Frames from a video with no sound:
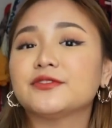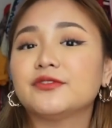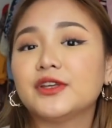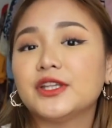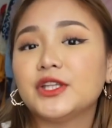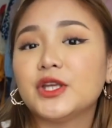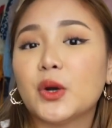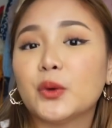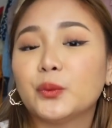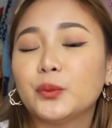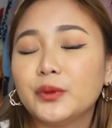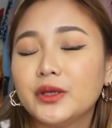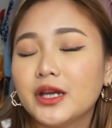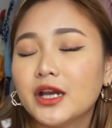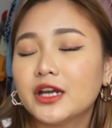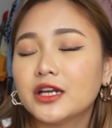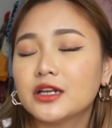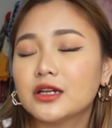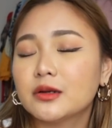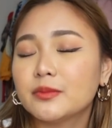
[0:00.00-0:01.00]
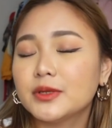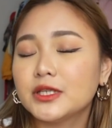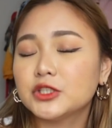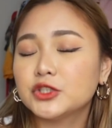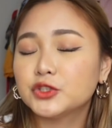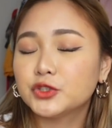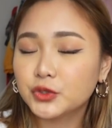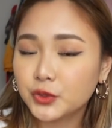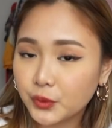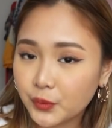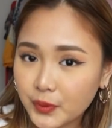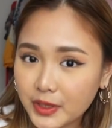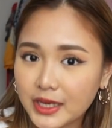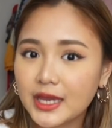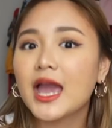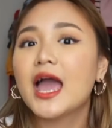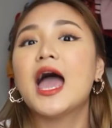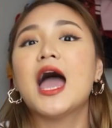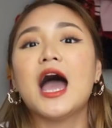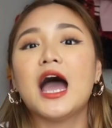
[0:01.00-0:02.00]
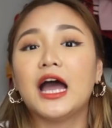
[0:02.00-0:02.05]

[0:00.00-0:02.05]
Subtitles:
video, we are gonna be doing